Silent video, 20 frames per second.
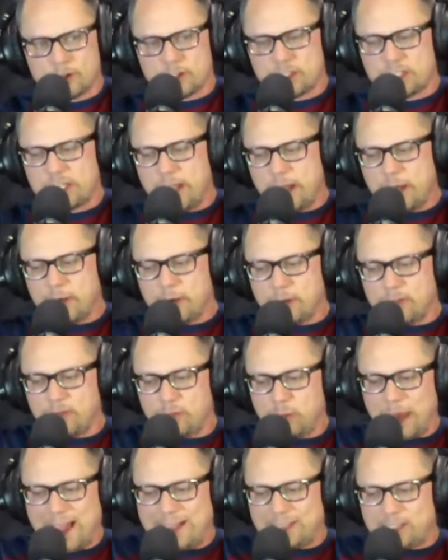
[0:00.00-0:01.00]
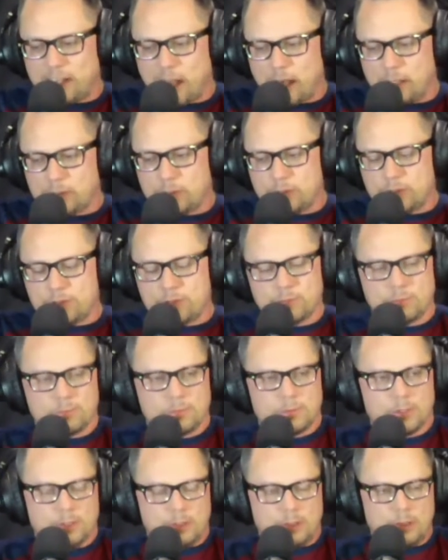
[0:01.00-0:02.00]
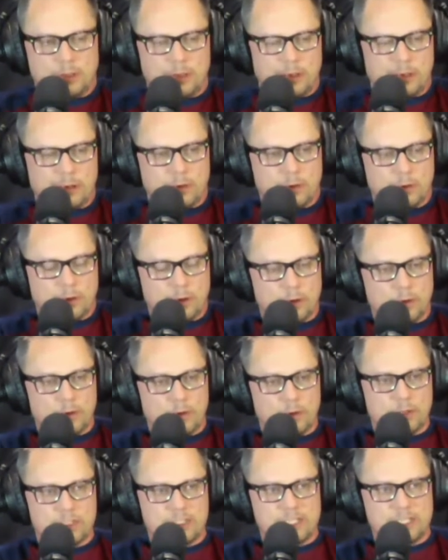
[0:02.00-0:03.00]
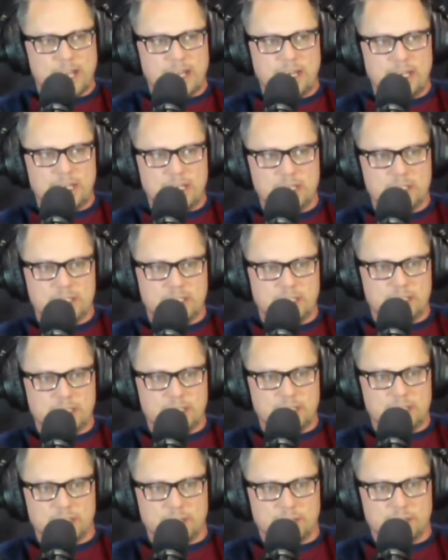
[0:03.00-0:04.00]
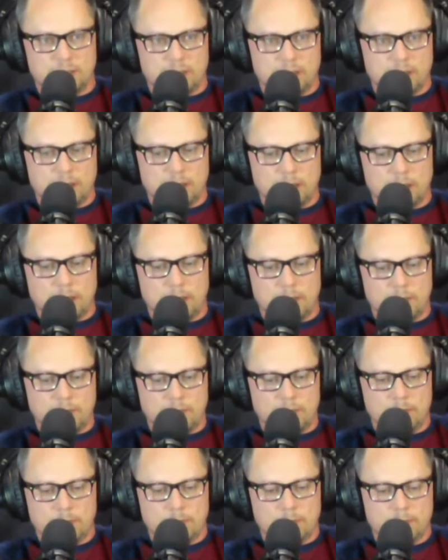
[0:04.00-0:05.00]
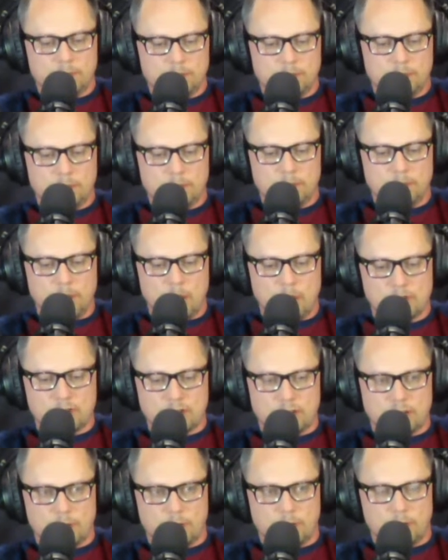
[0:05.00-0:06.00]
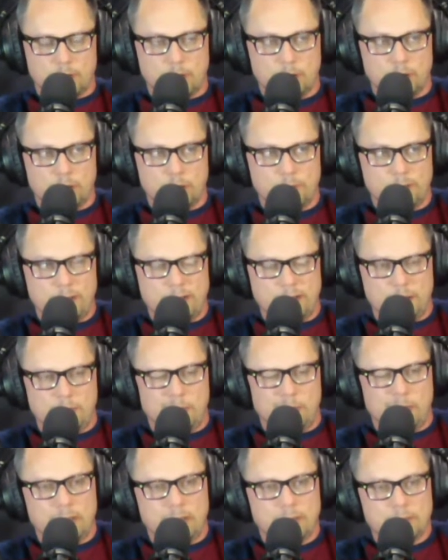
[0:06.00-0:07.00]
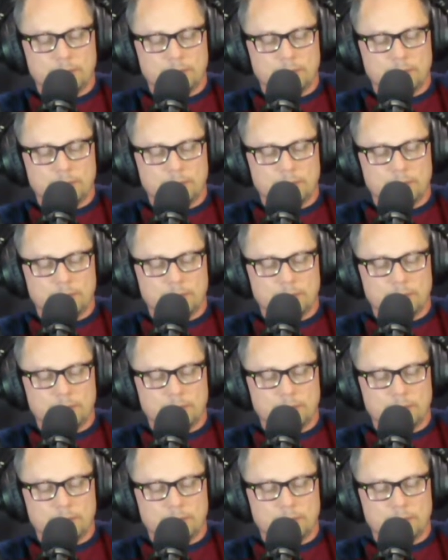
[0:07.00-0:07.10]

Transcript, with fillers: scared of black doctors, or does that ease the tension mostly, or a little bit anyway?